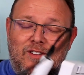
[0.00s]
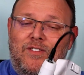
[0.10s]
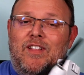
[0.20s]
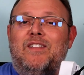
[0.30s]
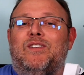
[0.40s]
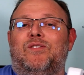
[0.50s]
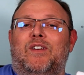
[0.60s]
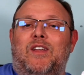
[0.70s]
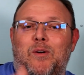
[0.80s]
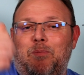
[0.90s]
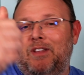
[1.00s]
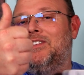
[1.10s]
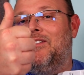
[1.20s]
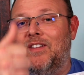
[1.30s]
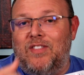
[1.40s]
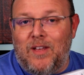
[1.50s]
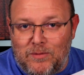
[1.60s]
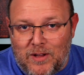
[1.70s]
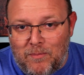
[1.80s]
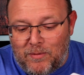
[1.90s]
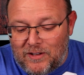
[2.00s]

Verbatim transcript: So if you like this video, please give it a thumbs up.